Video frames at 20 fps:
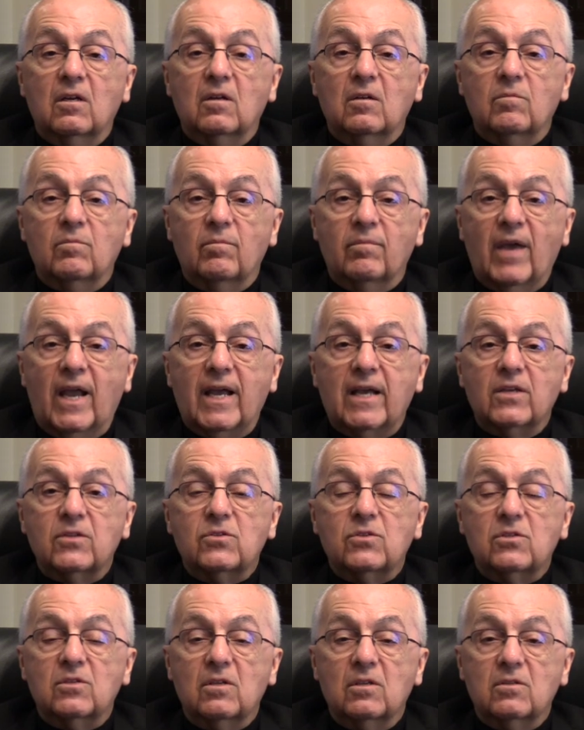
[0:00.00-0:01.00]

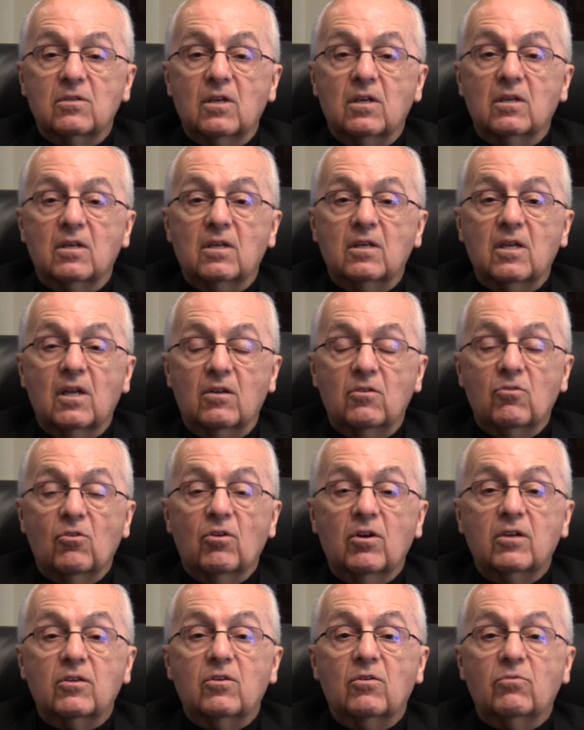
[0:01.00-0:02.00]
Mass
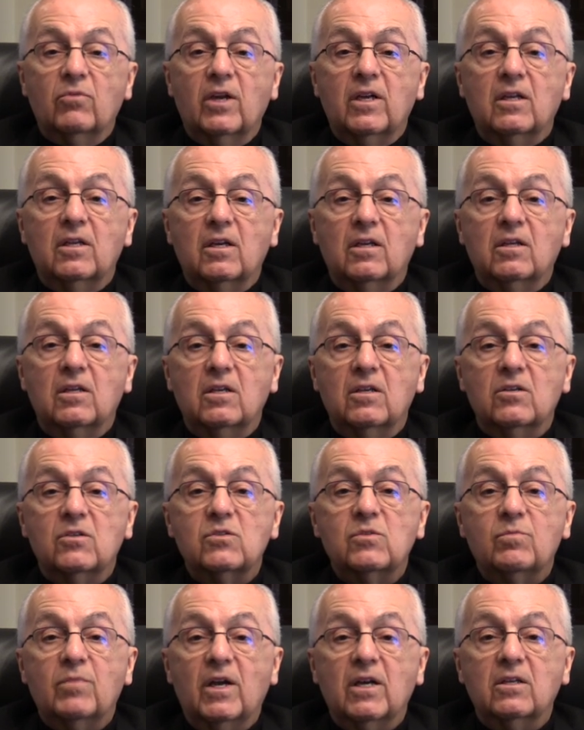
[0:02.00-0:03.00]
inaugurating
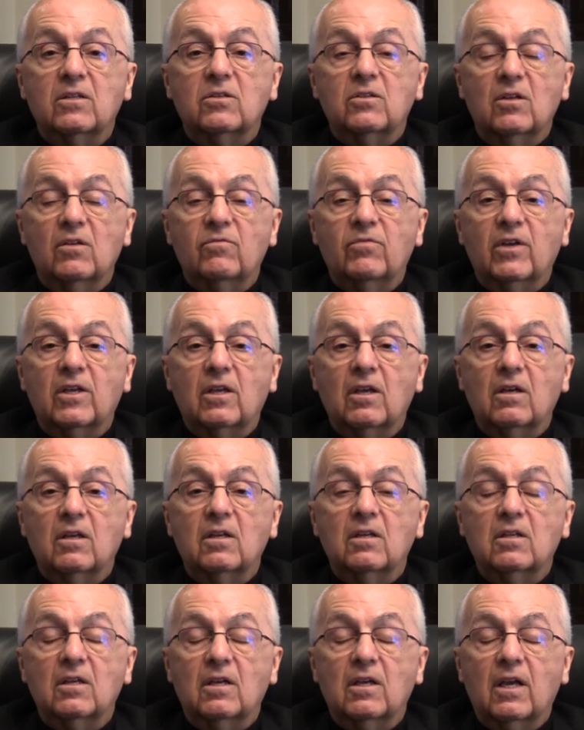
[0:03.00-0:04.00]
his
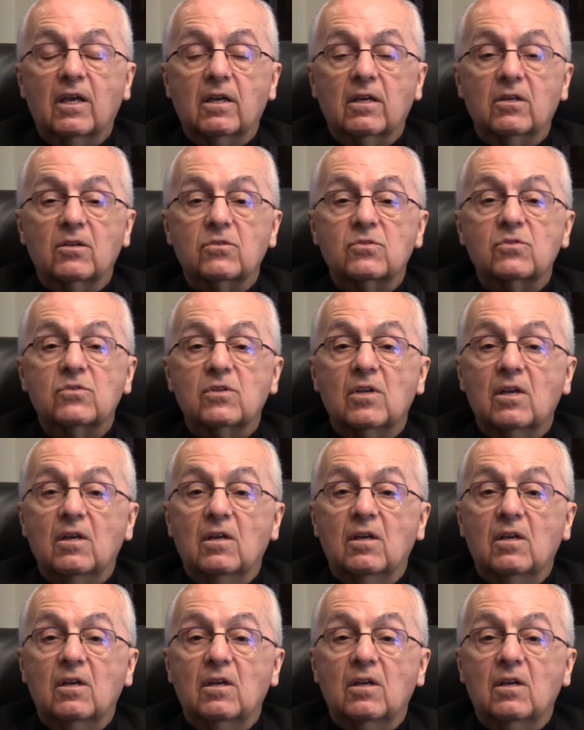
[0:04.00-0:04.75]
pontificate as